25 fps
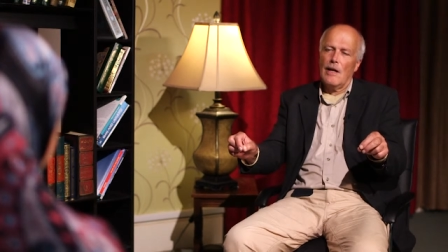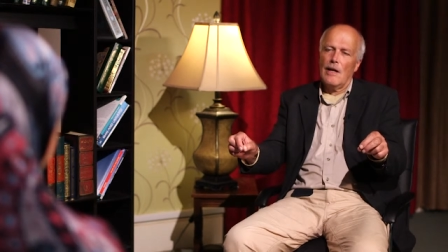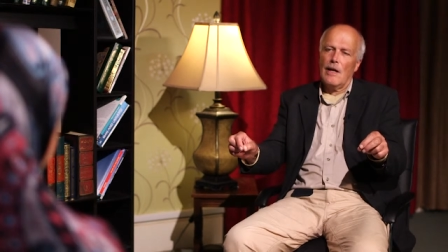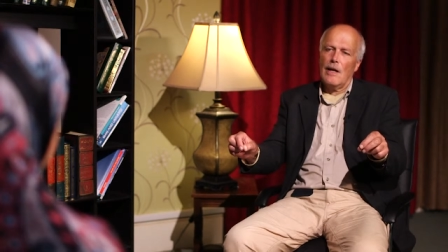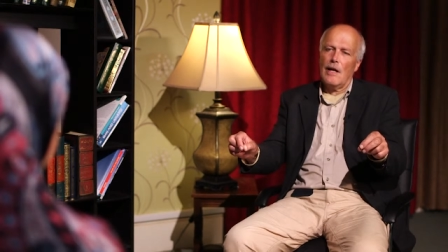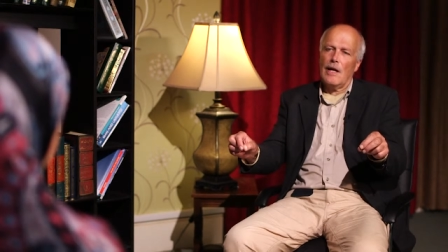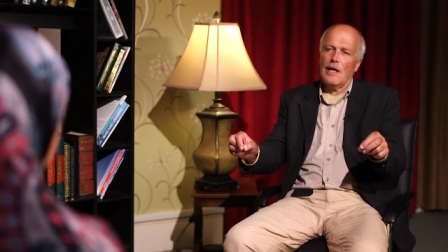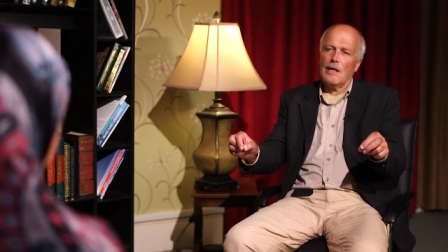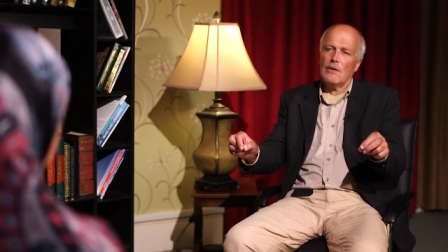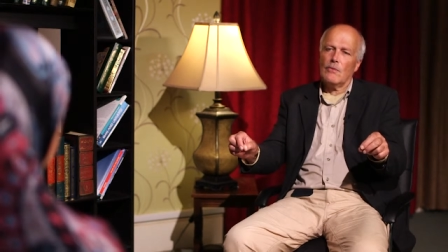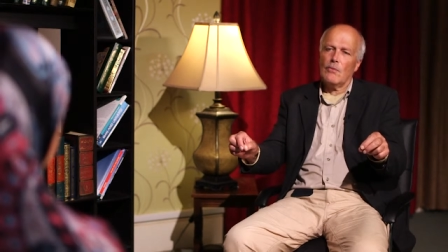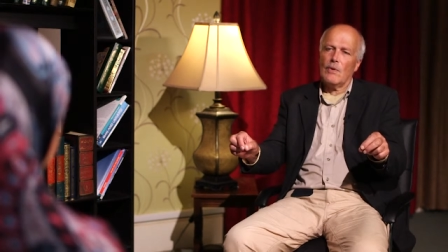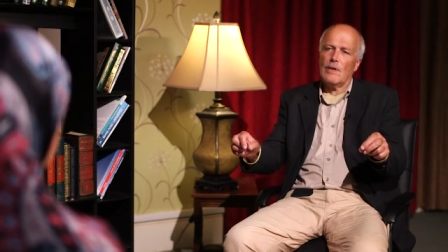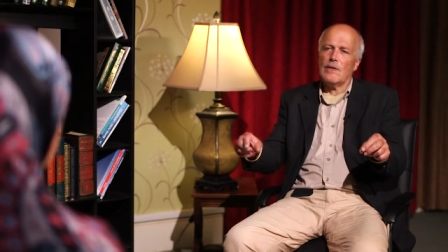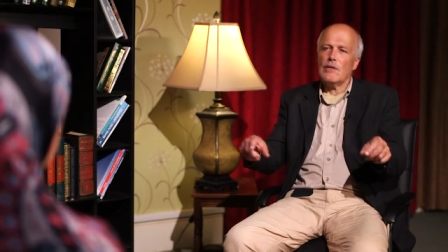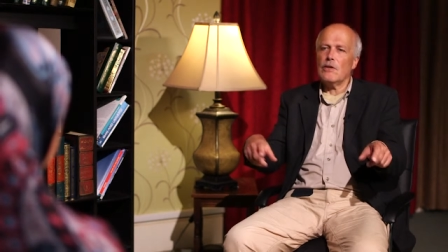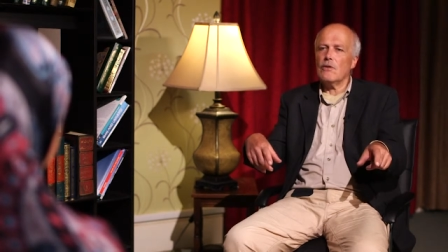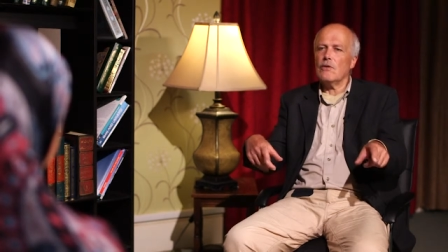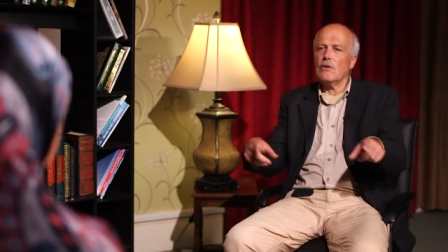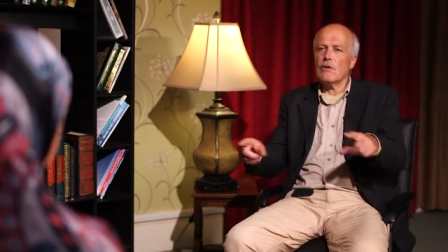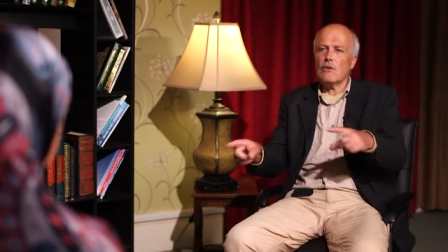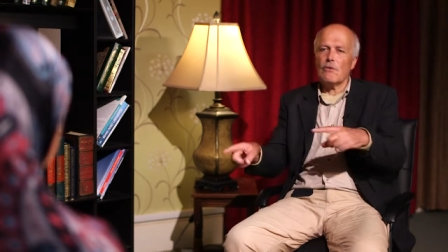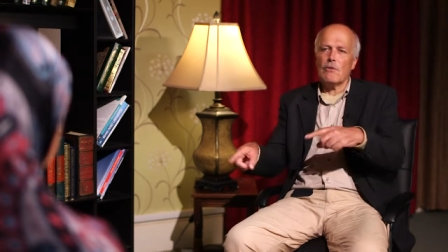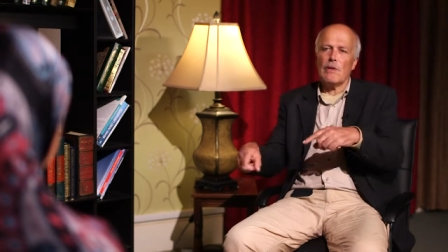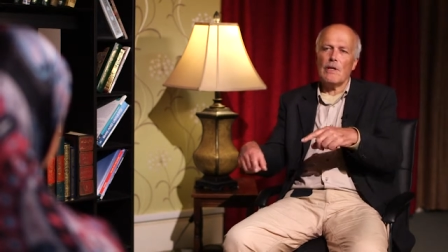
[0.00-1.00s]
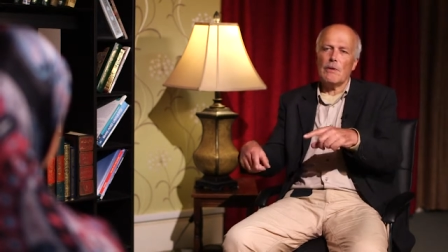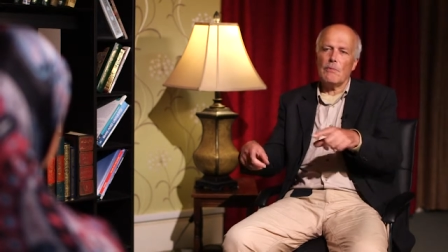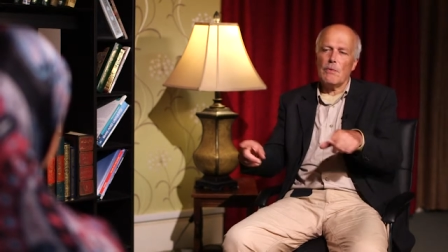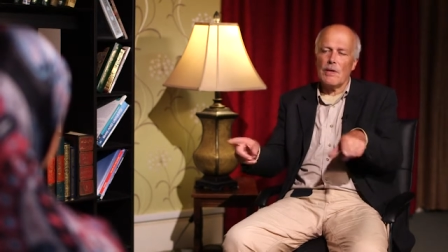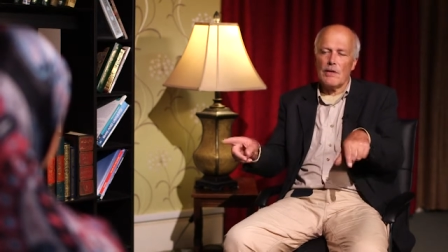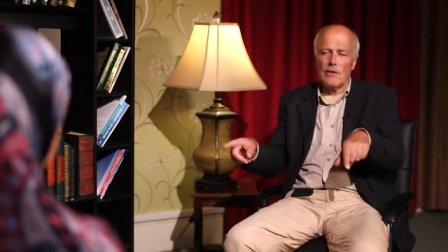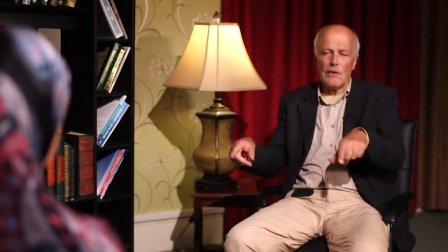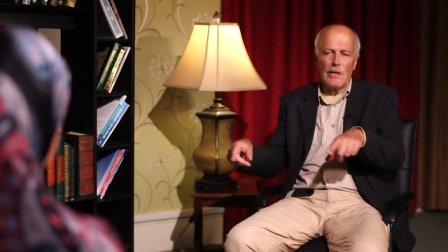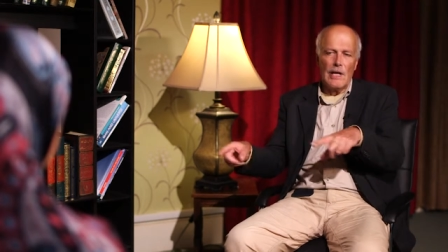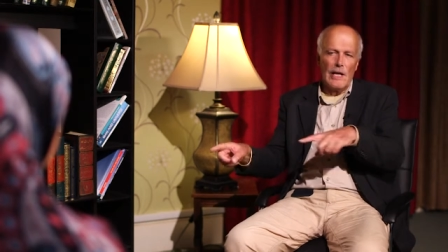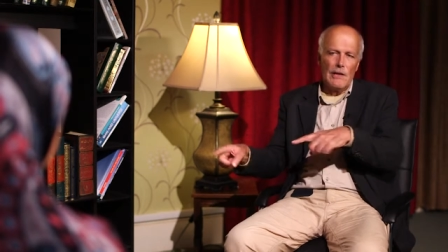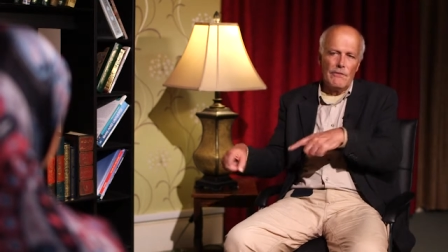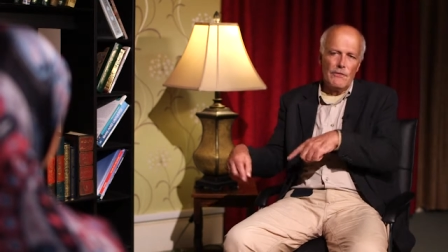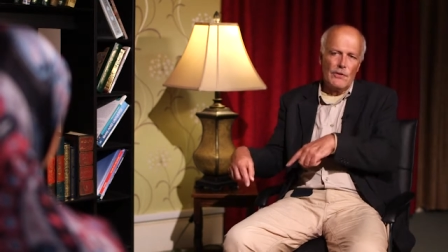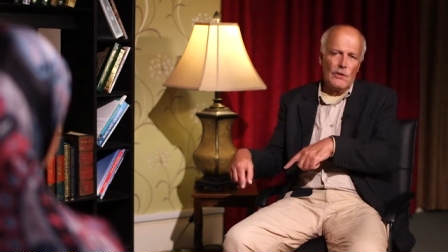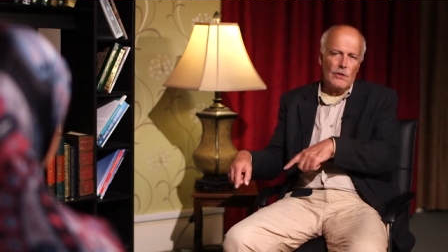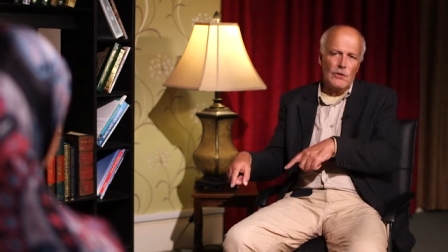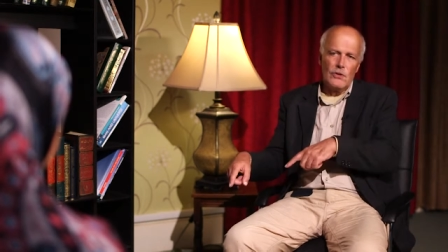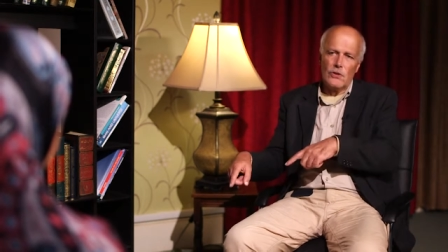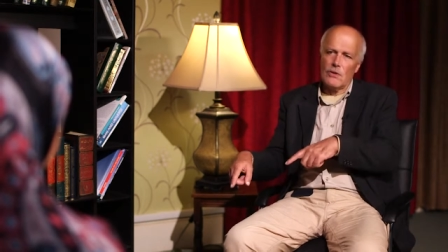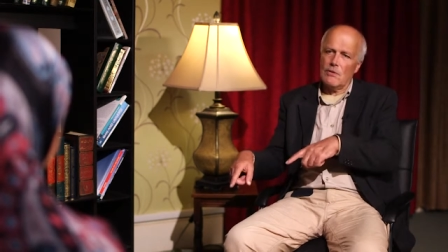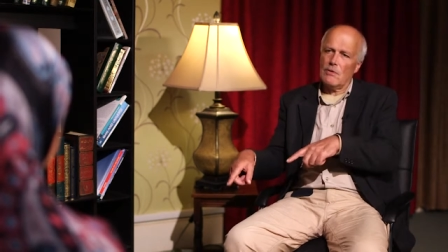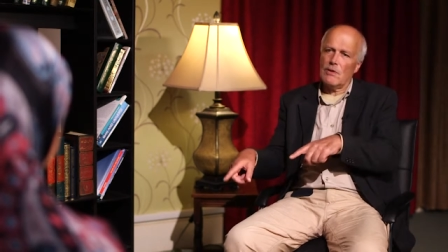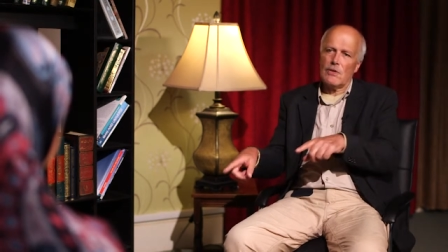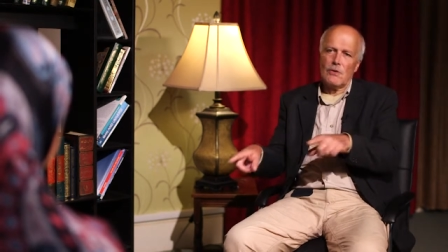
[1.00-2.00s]
and whether you agree, if you're
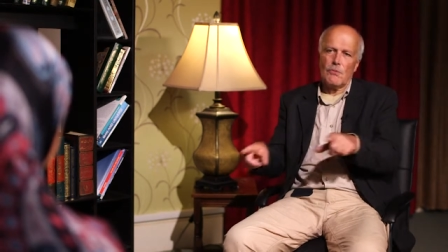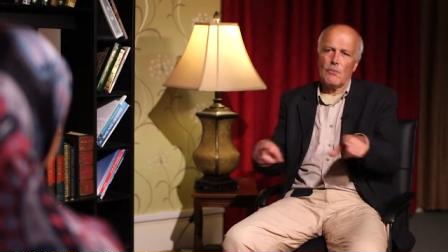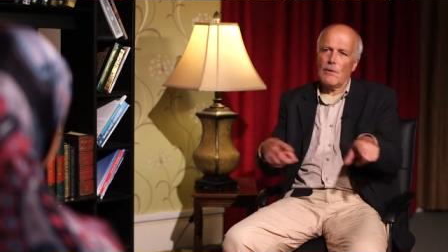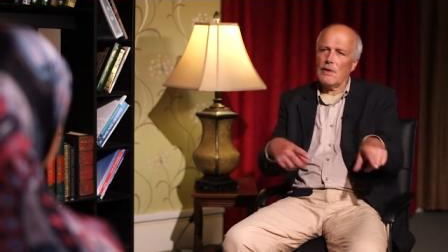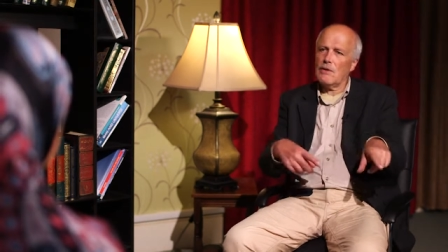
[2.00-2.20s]
Jewish,